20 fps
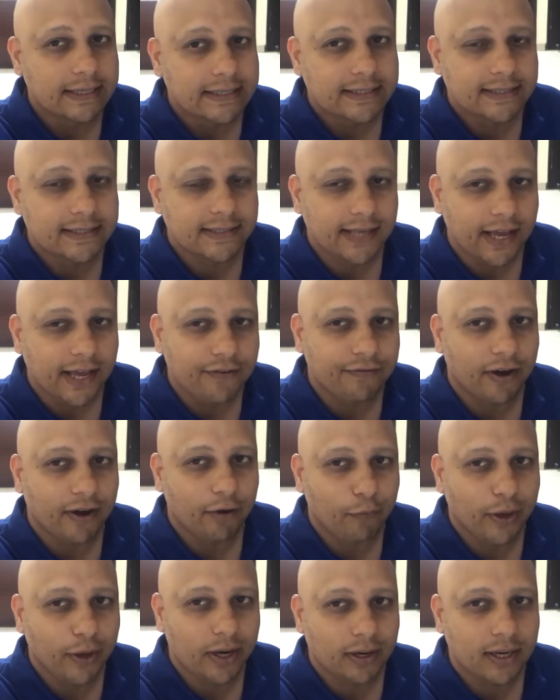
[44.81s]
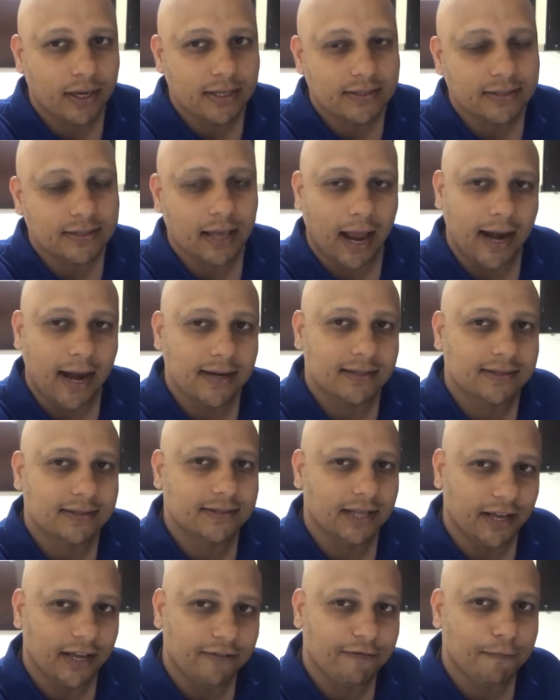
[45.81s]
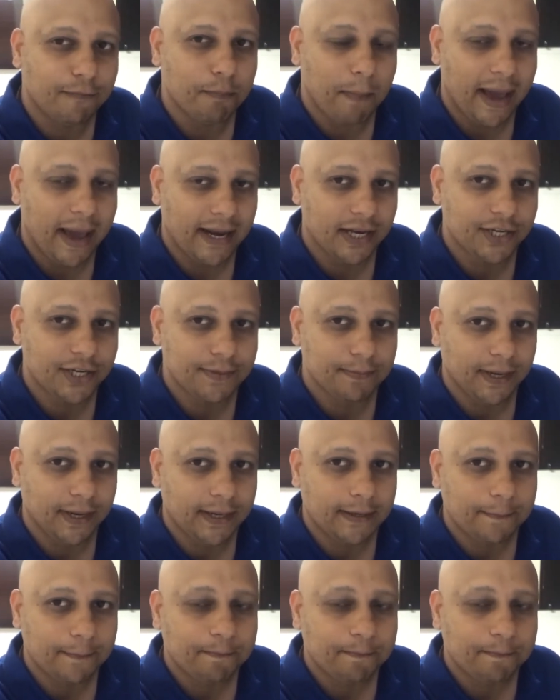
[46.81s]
self-awareness and self-management.